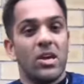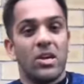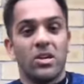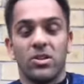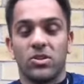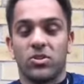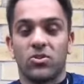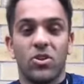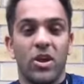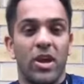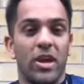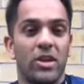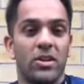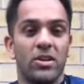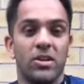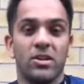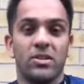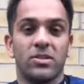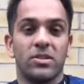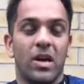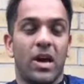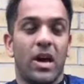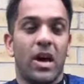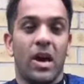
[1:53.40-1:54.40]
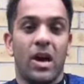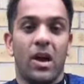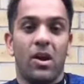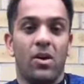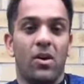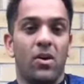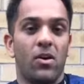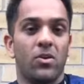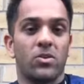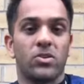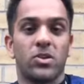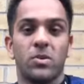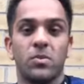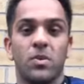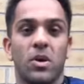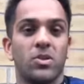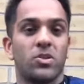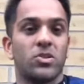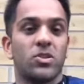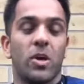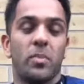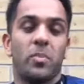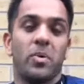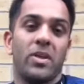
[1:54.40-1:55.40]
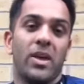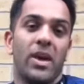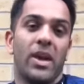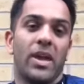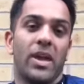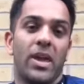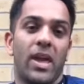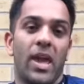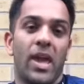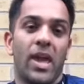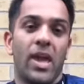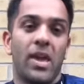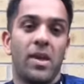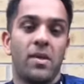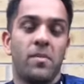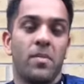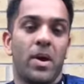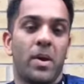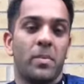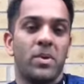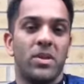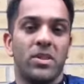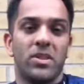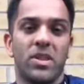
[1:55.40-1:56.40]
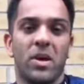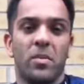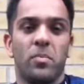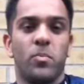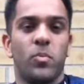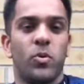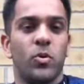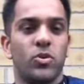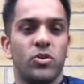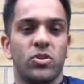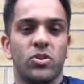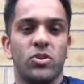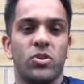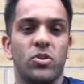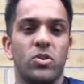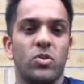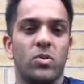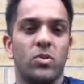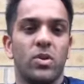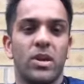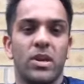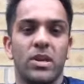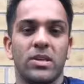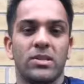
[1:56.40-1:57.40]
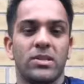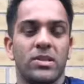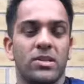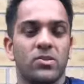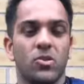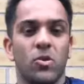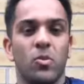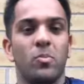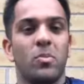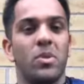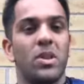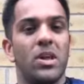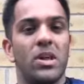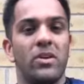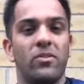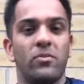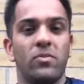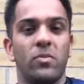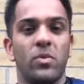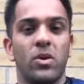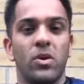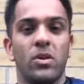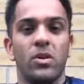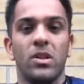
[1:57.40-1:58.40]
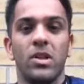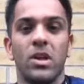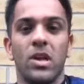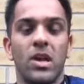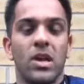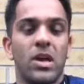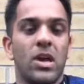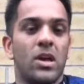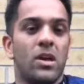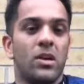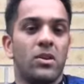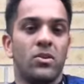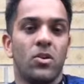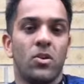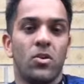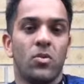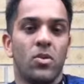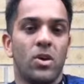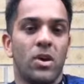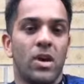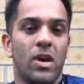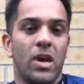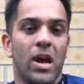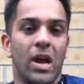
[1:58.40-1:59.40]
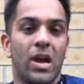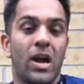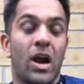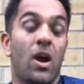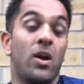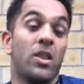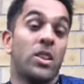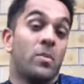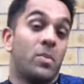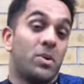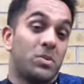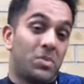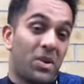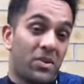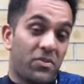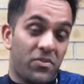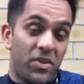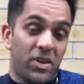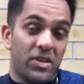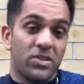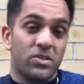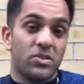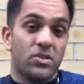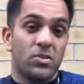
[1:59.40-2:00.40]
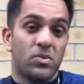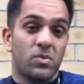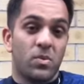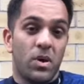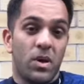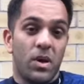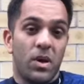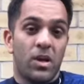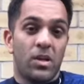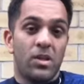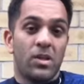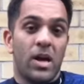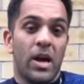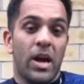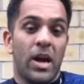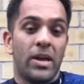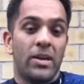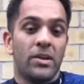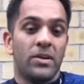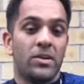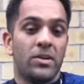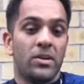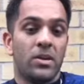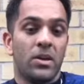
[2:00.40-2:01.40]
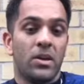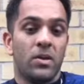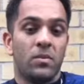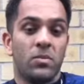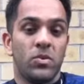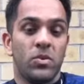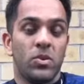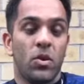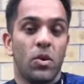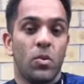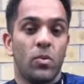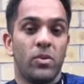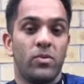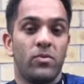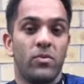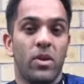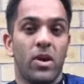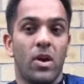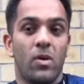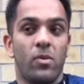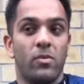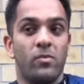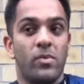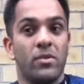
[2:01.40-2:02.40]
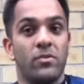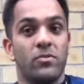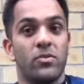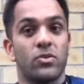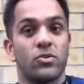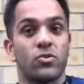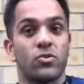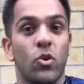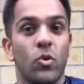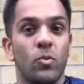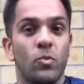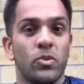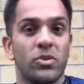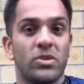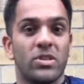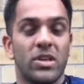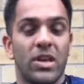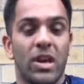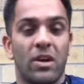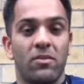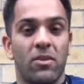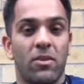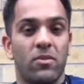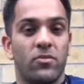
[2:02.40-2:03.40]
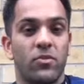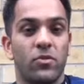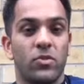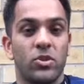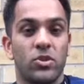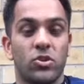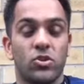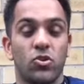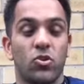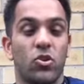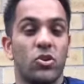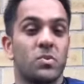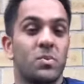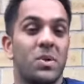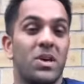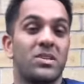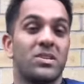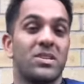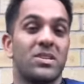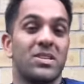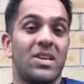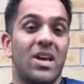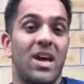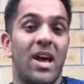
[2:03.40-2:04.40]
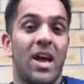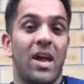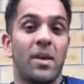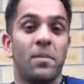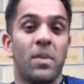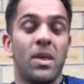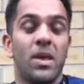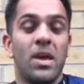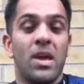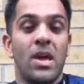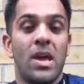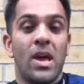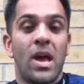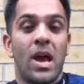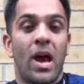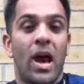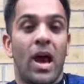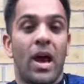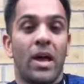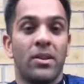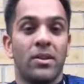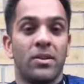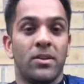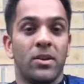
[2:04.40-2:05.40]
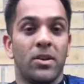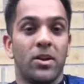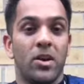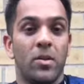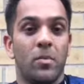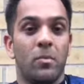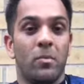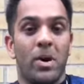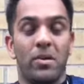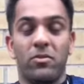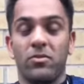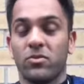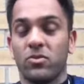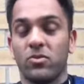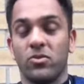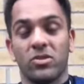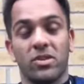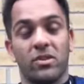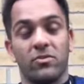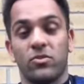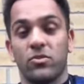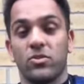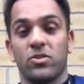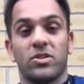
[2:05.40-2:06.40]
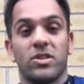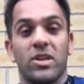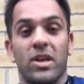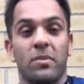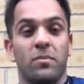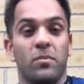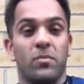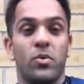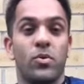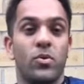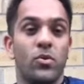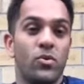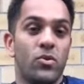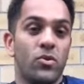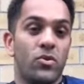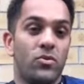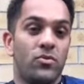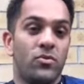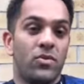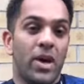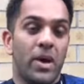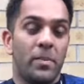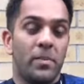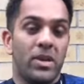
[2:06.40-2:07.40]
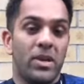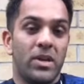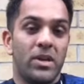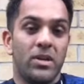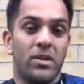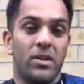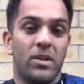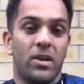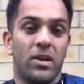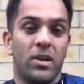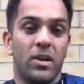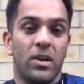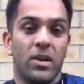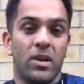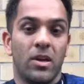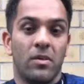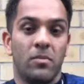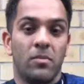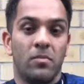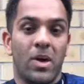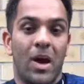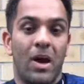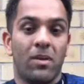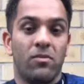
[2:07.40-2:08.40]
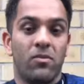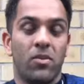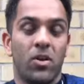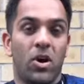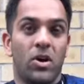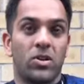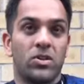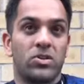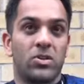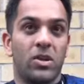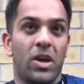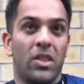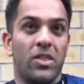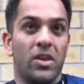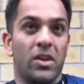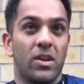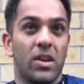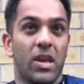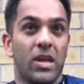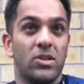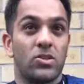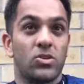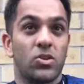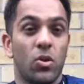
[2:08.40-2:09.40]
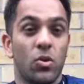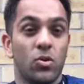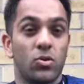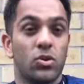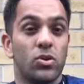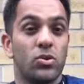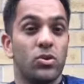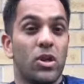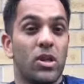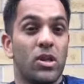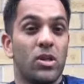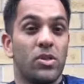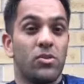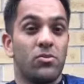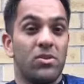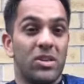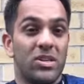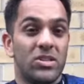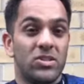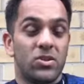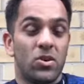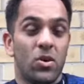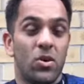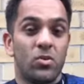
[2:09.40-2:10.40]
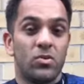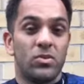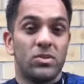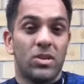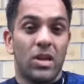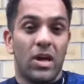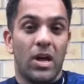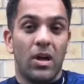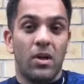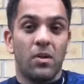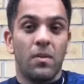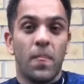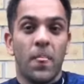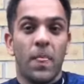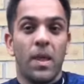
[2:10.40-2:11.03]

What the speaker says: The trainers are awesome, on top of their game. I mean, they push you, it's unbelievable. You know, I count them as my friends as well. And you know, we've been through much together through the short space of time. And my results have just improved. I mean, I've lost, I think in total, nearly 3 stones now.